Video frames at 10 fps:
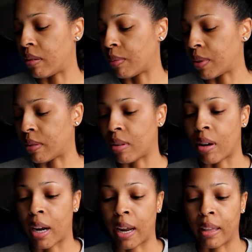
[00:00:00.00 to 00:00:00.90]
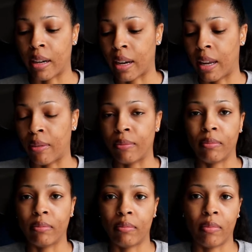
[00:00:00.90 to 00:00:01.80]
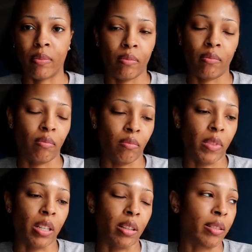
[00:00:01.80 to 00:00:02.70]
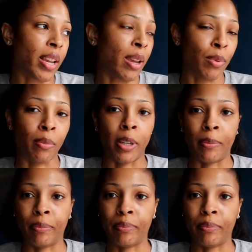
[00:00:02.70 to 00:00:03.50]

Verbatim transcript: There was a thought I had that I can't. It's escaping me.